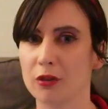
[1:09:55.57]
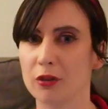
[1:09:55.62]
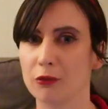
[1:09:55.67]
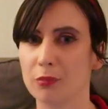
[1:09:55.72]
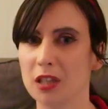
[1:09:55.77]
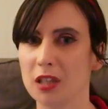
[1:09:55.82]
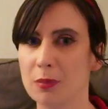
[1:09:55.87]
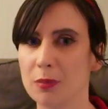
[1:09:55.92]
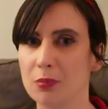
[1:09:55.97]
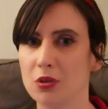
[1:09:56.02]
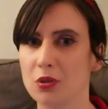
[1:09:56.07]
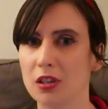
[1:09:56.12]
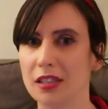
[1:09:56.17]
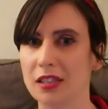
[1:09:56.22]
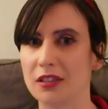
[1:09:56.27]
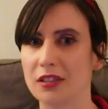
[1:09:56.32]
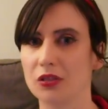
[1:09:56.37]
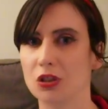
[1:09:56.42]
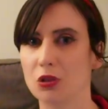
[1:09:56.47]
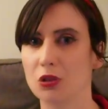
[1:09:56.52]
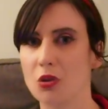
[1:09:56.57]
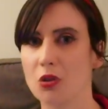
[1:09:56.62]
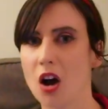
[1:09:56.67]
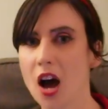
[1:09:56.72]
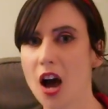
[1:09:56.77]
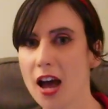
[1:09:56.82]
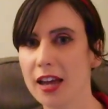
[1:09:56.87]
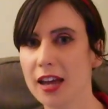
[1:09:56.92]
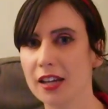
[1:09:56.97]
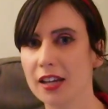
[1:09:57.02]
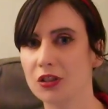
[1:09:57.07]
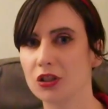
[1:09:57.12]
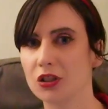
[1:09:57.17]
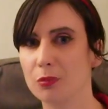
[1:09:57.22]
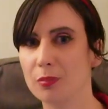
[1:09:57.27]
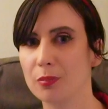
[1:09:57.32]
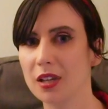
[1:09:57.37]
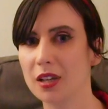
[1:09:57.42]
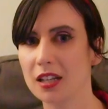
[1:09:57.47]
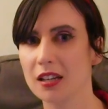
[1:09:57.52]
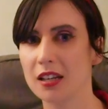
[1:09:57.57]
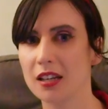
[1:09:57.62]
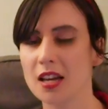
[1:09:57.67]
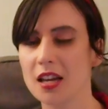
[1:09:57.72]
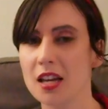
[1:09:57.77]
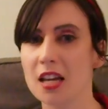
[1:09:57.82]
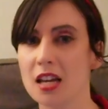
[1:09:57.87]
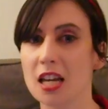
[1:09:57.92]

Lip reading: of people is too high and too big,